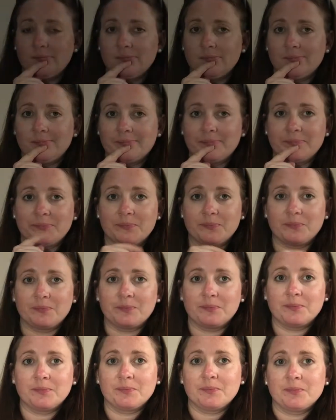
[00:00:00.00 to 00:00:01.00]

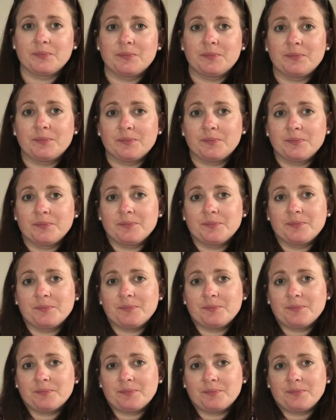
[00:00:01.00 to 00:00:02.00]

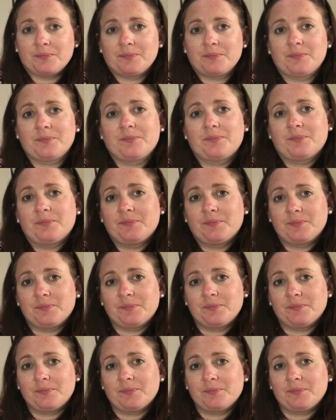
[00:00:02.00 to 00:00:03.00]

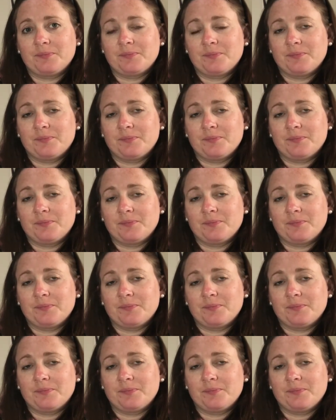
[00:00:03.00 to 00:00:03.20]
(silent)